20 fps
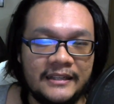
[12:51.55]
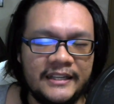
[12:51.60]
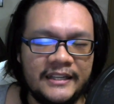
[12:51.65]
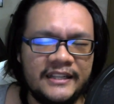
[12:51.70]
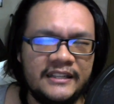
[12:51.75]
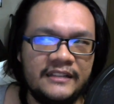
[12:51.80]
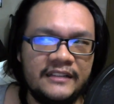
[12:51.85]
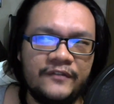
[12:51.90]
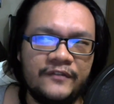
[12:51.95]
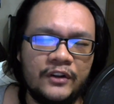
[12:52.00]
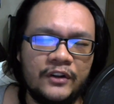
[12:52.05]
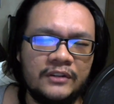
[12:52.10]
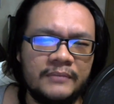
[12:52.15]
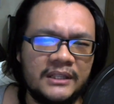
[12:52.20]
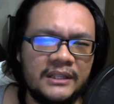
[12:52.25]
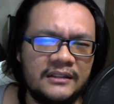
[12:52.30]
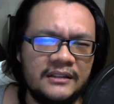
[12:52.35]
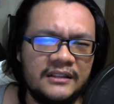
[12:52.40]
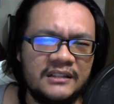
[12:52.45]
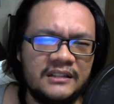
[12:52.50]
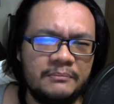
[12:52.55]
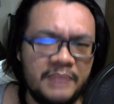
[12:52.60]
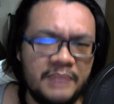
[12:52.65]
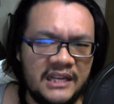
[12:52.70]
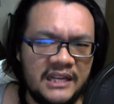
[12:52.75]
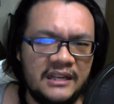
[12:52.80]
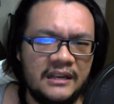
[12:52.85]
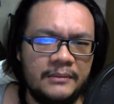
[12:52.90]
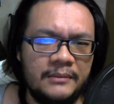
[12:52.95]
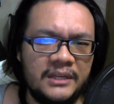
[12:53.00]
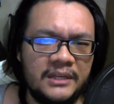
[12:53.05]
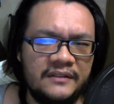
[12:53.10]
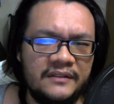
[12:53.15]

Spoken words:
The default button is B, I